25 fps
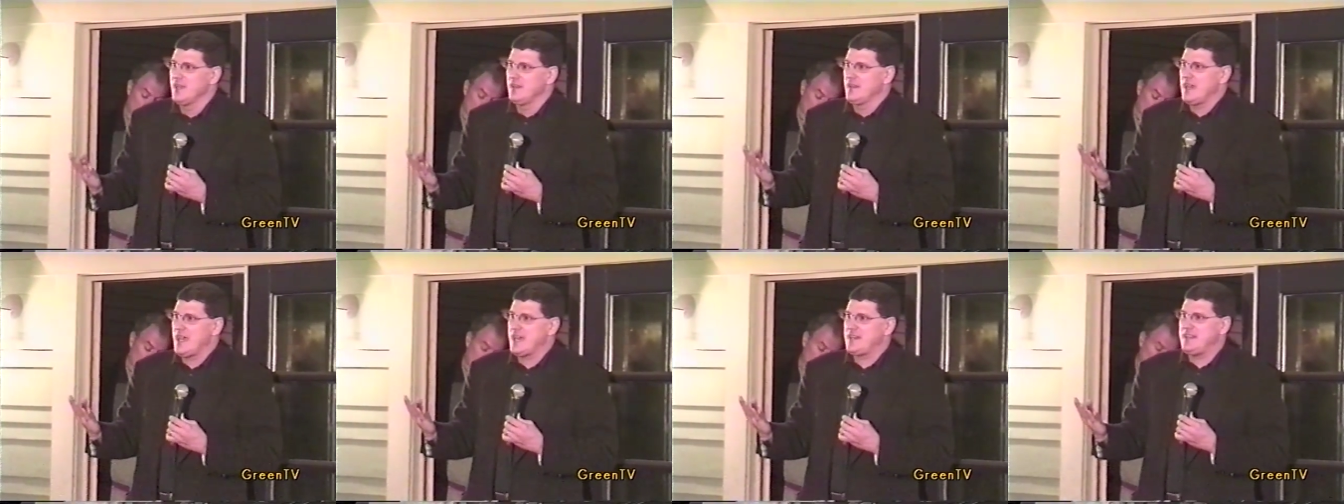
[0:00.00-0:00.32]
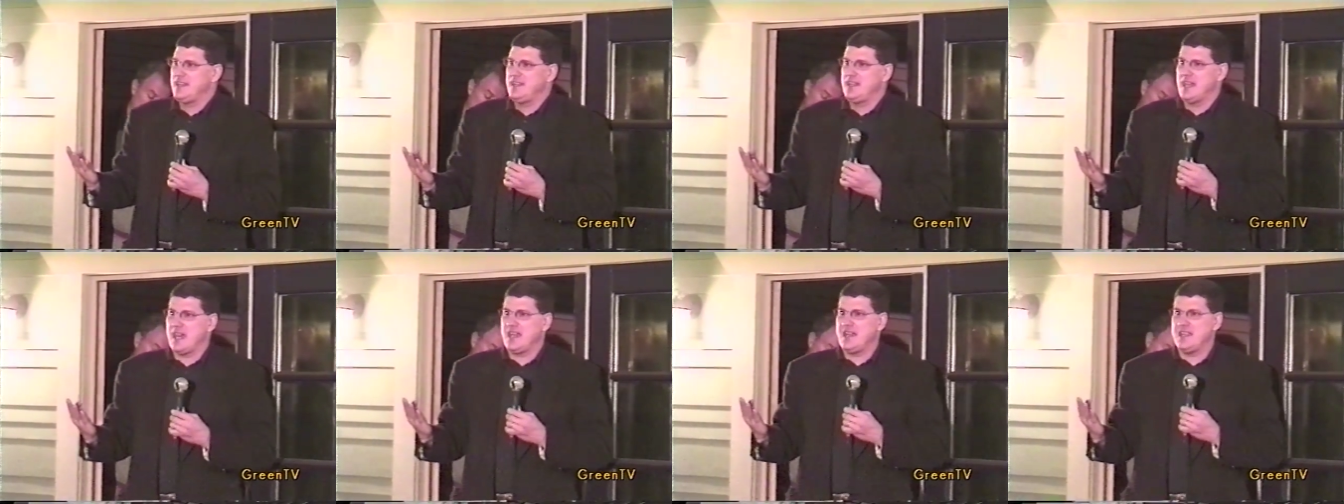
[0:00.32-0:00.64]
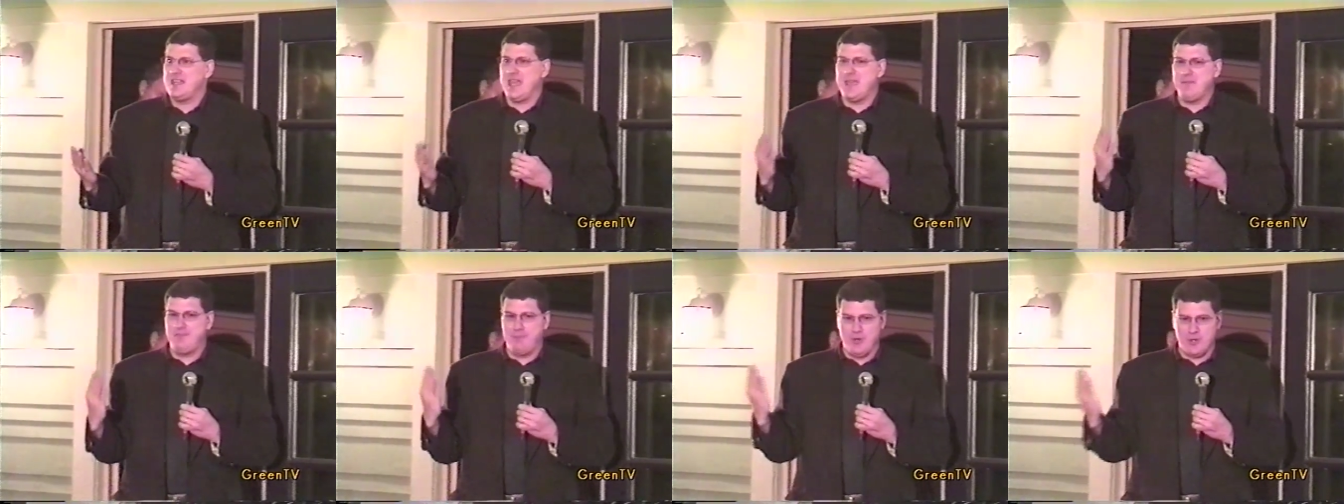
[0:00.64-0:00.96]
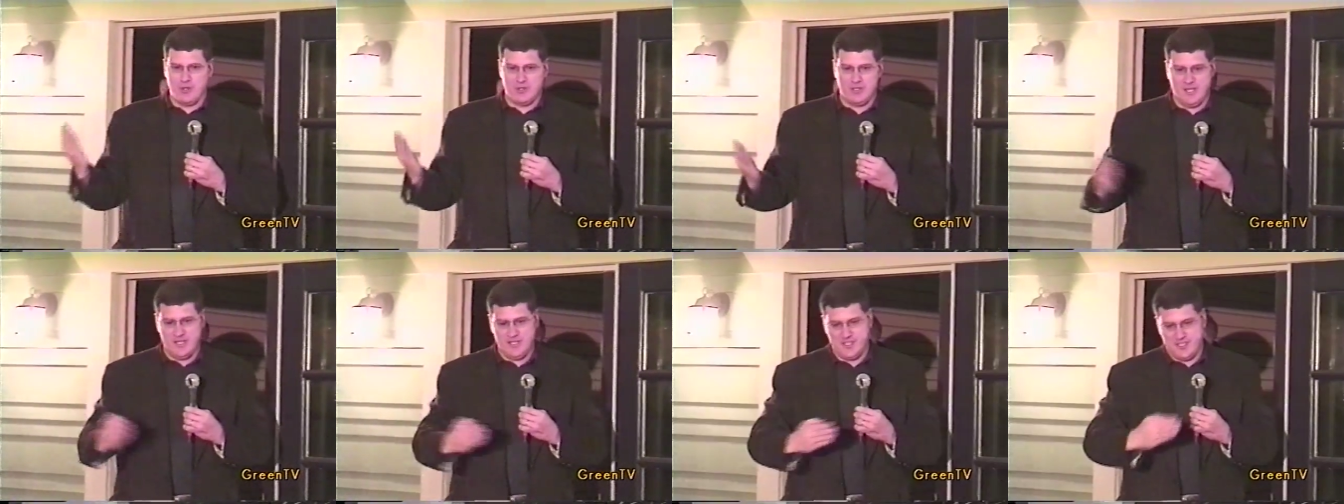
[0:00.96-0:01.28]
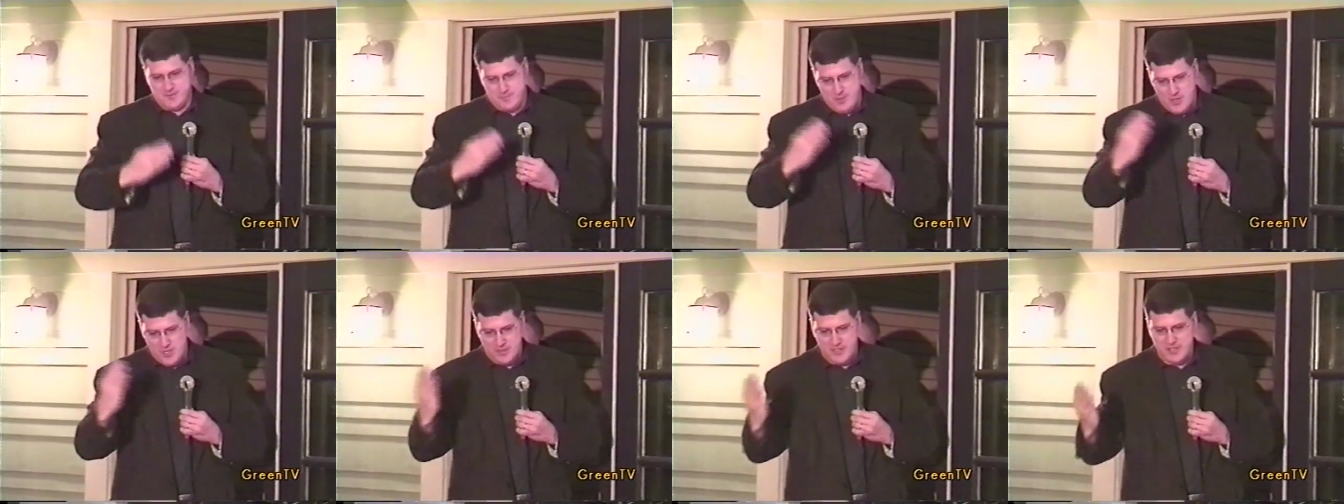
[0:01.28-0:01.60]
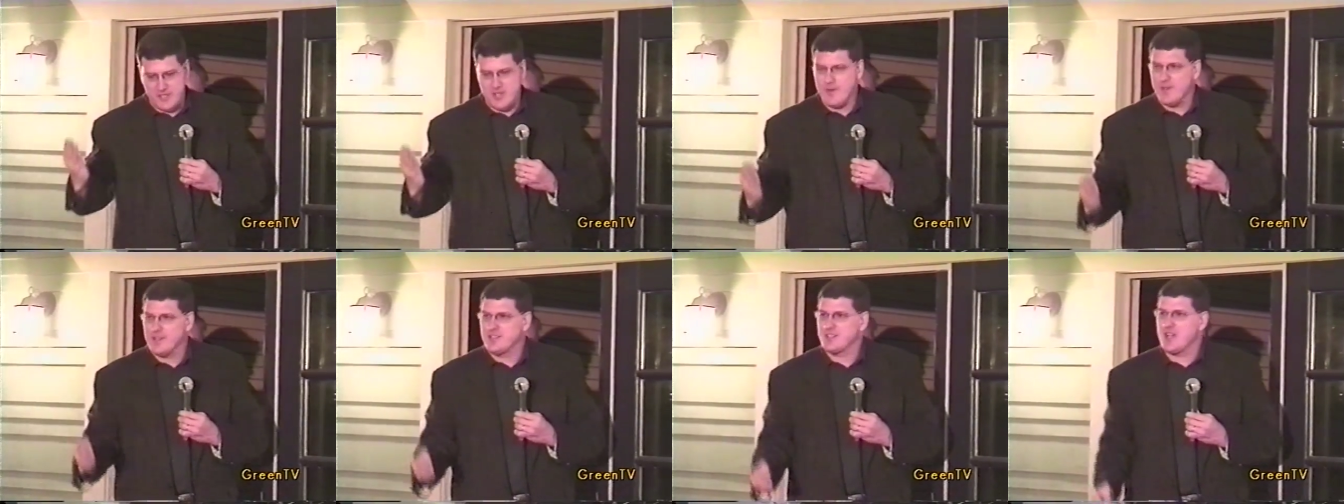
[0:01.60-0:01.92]
1998, Bill Clinton spoke to
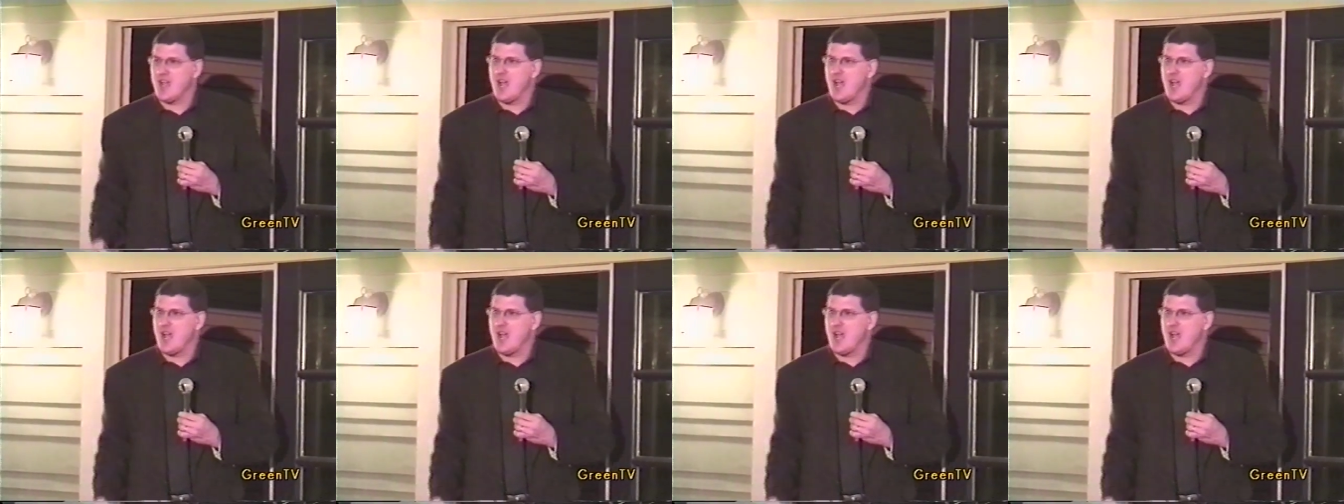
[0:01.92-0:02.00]
the U.S.